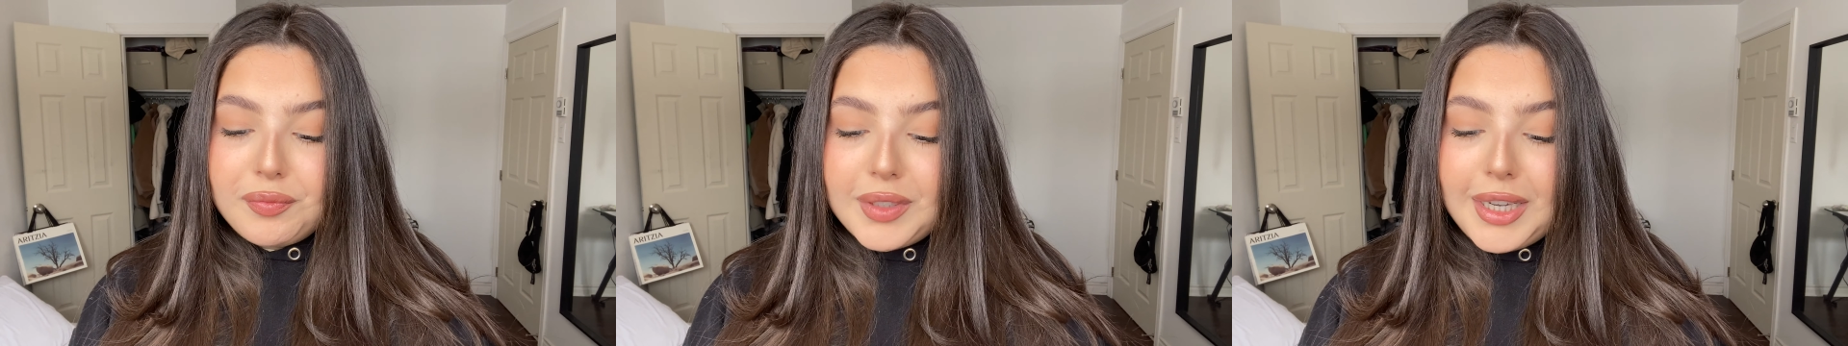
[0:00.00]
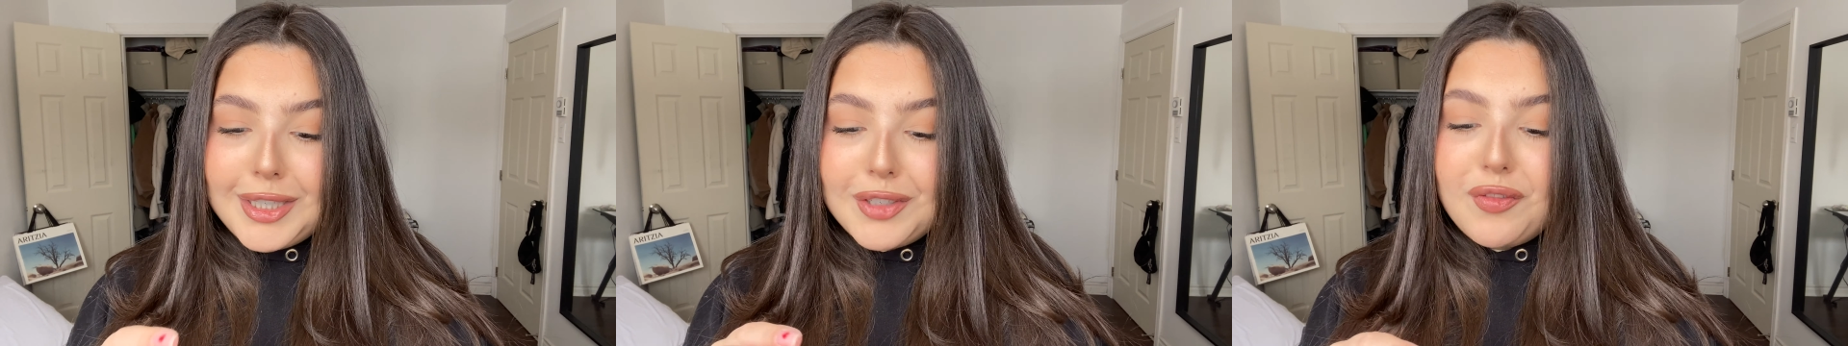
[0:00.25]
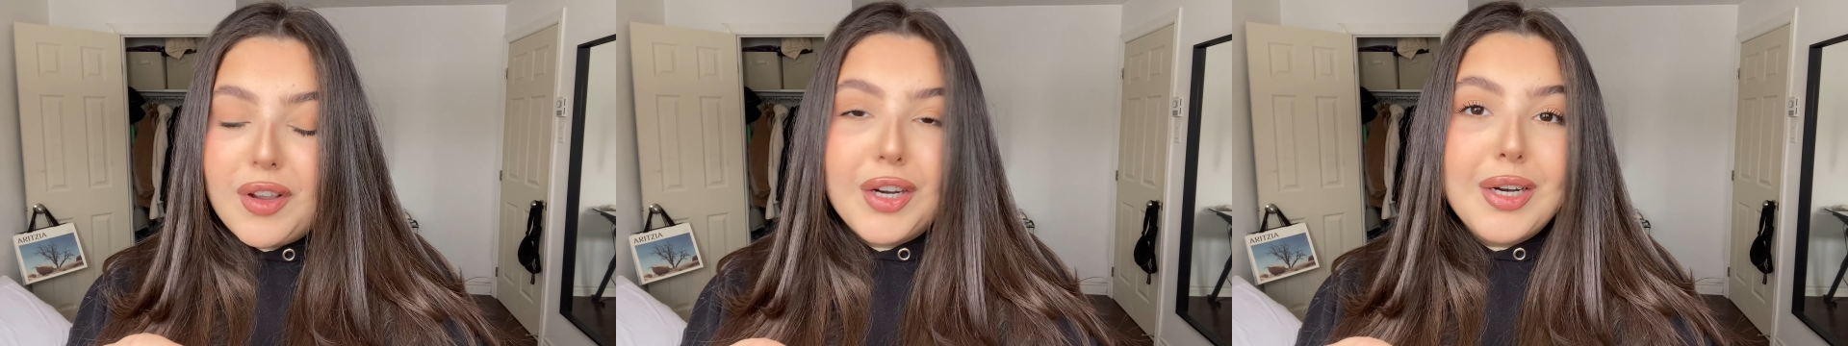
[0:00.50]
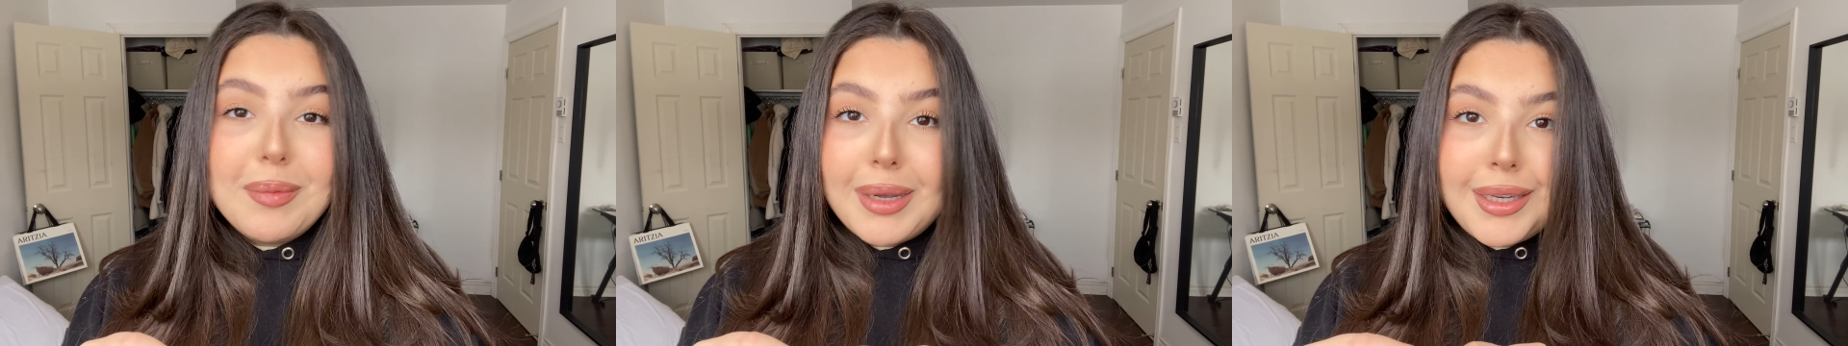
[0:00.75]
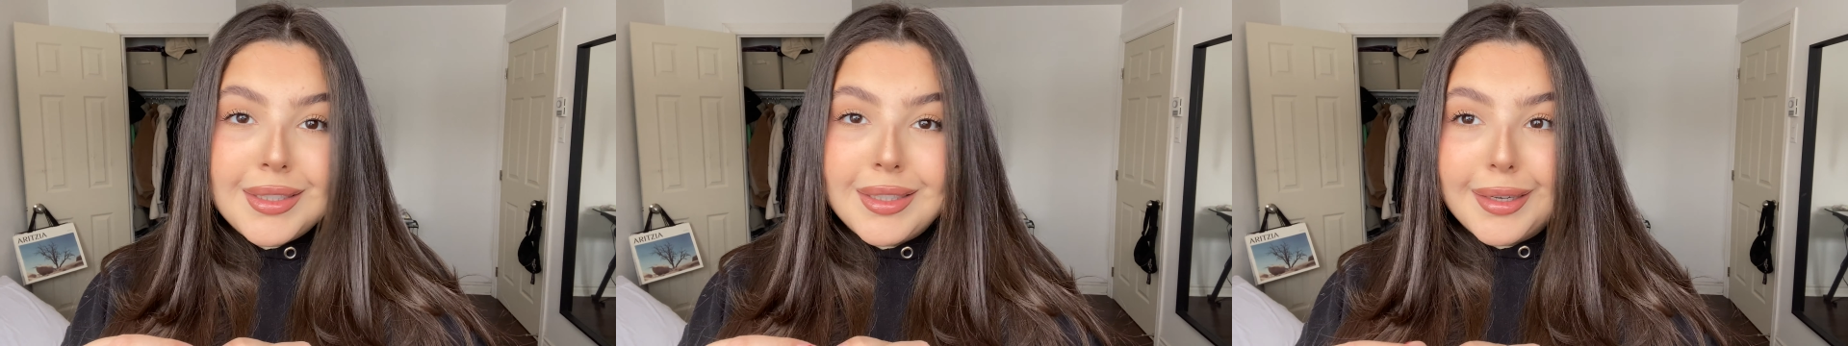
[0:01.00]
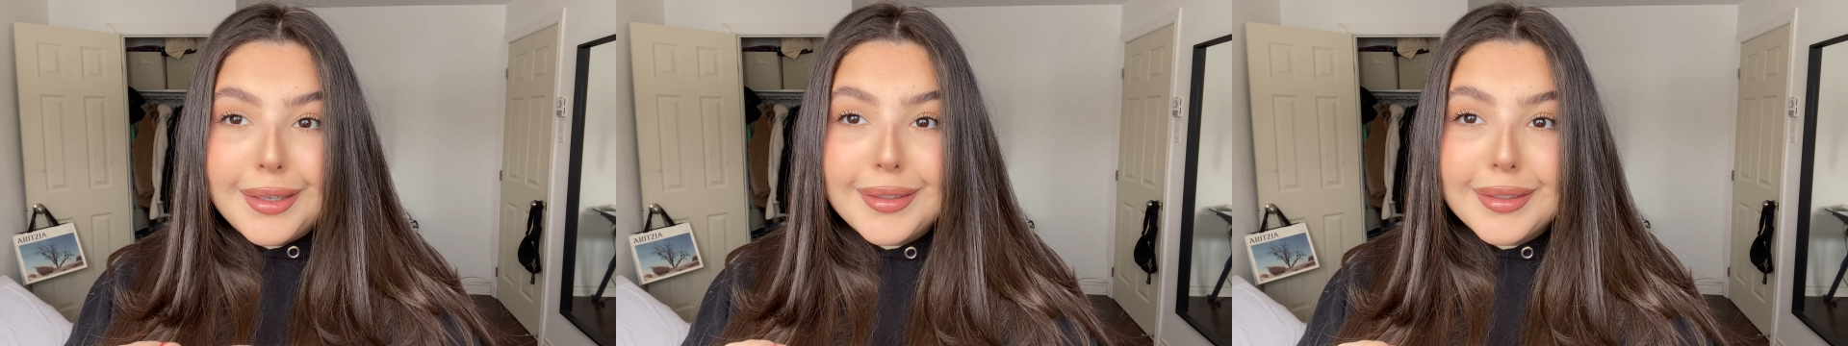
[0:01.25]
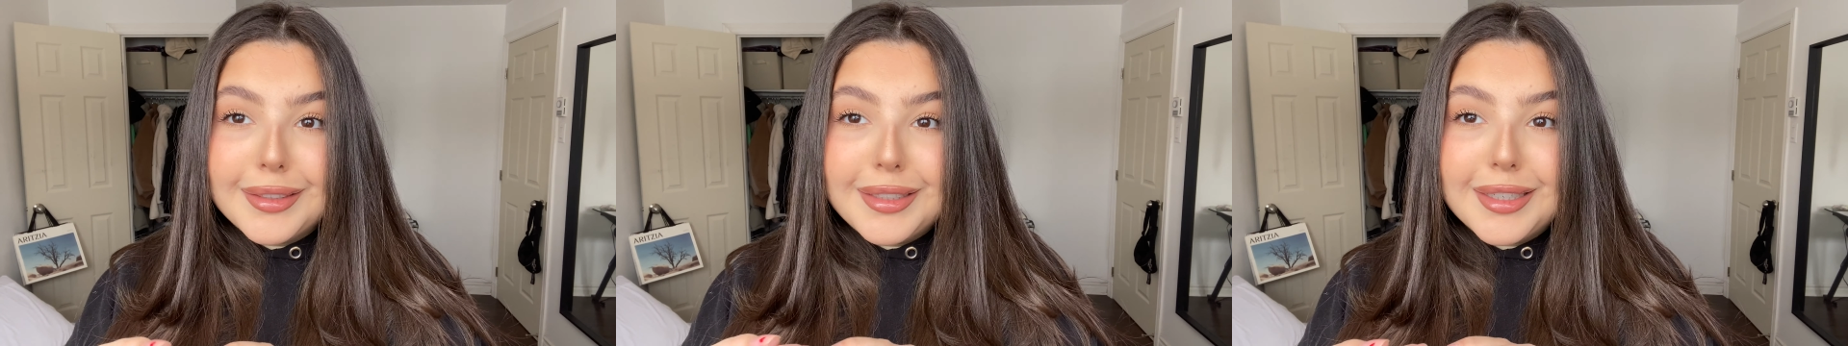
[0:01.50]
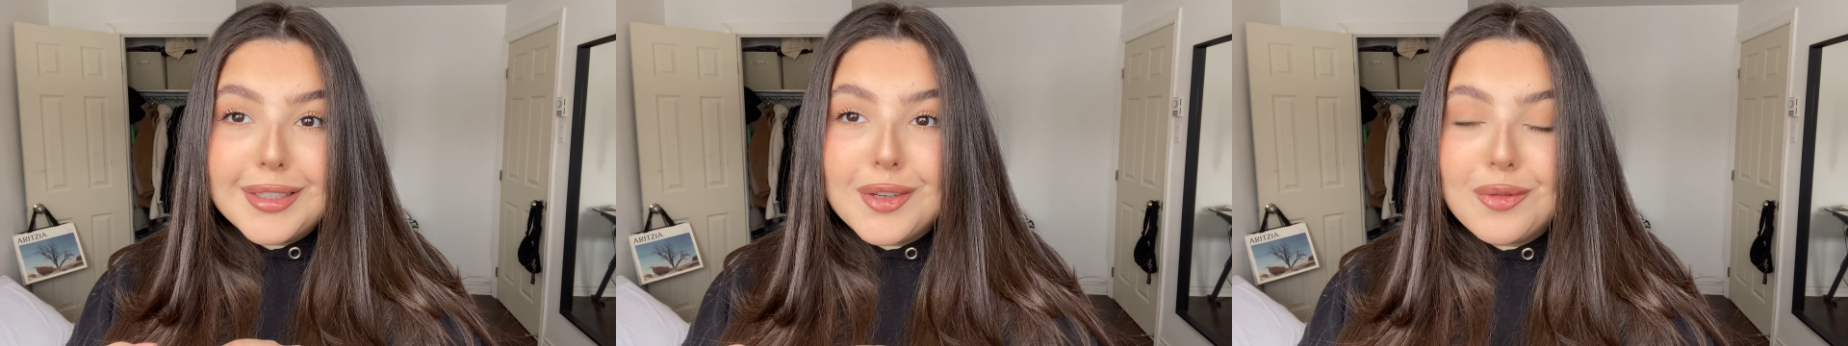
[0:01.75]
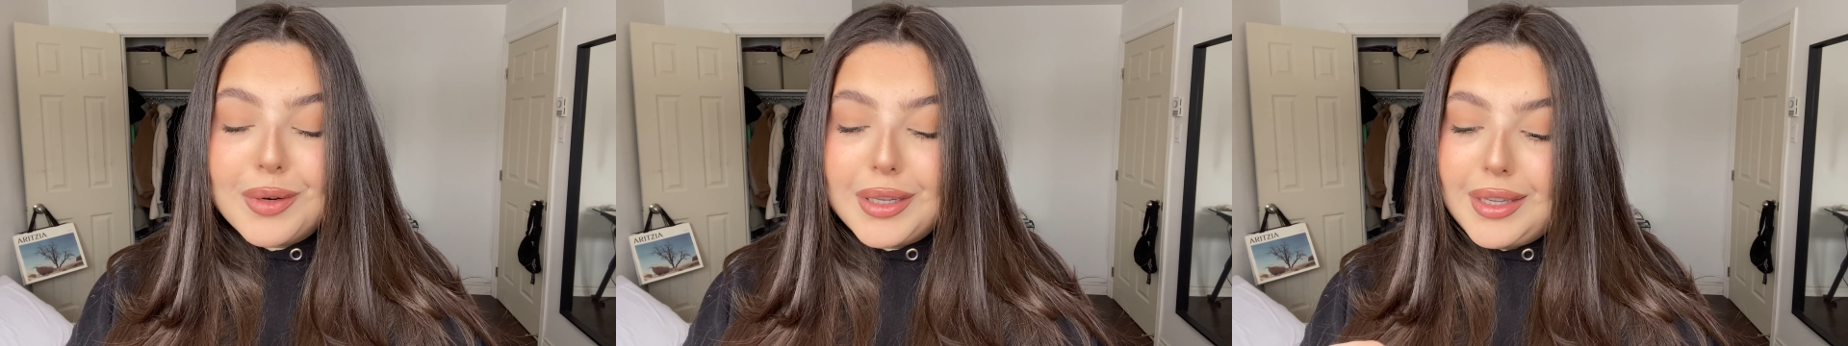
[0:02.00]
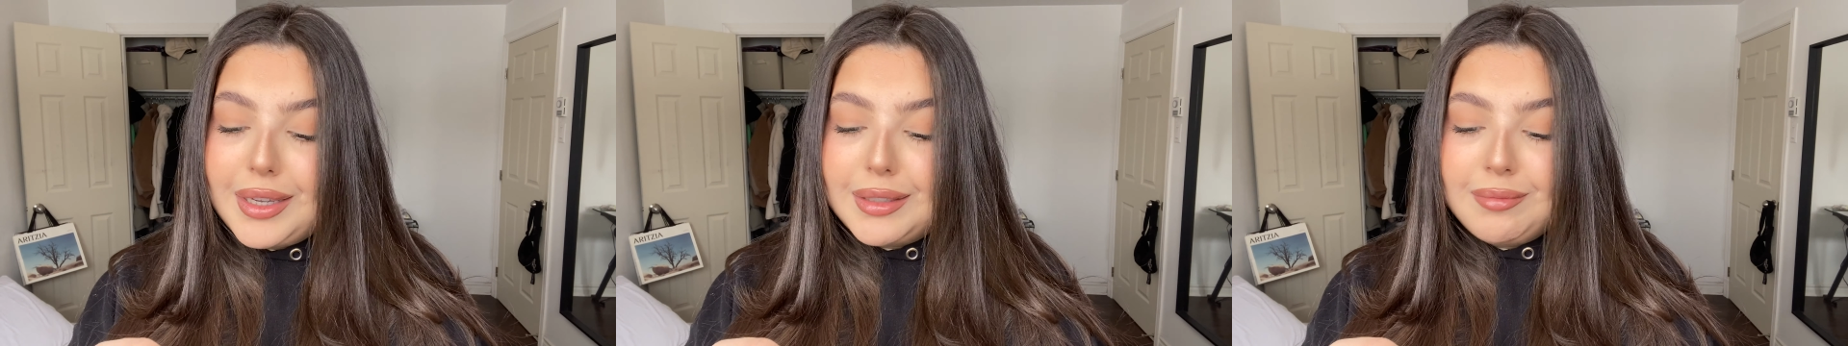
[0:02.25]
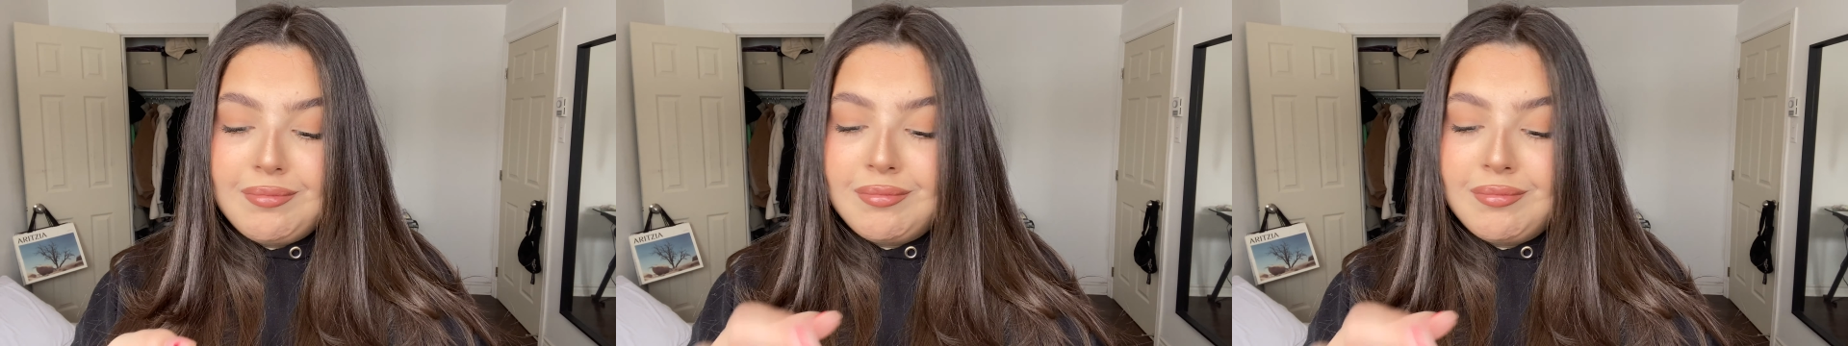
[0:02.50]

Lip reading: It's very basic. It's really